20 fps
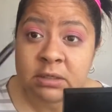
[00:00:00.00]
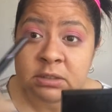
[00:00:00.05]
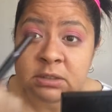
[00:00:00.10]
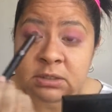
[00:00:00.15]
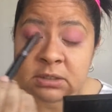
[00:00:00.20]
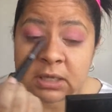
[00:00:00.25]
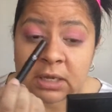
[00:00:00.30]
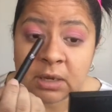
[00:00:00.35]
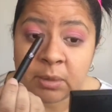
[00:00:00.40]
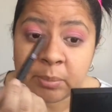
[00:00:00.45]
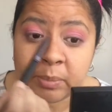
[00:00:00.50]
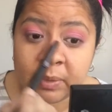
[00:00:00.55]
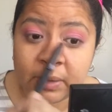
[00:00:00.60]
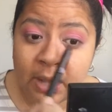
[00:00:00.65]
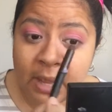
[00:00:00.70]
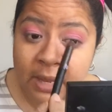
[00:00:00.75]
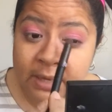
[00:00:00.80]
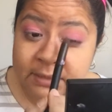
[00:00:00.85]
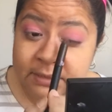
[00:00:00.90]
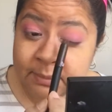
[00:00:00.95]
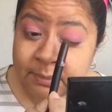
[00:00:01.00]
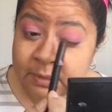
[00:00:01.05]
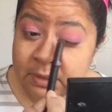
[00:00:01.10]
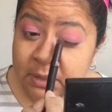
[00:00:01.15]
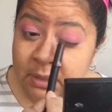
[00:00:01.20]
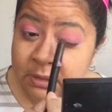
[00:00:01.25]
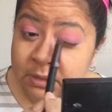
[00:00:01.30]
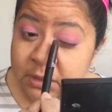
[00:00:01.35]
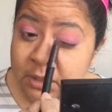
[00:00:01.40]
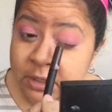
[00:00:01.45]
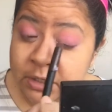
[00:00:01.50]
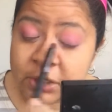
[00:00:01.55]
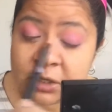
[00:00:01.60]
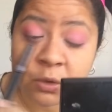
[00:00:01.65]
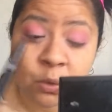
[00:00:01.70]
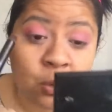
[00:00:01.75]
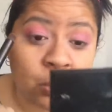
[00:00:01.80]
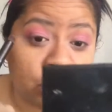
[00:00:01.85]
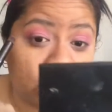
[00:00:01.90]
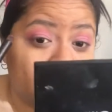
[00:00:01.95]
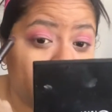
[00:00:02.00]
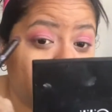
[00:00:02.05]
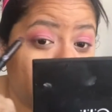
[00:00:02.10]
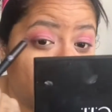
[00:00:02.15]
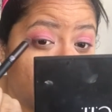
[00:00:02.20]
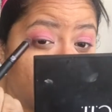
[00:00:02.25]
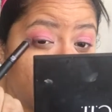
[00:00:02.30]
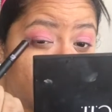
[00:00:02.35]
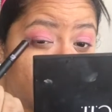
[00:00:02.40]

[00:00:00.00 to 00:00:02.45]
and just like apply something on the inner corner.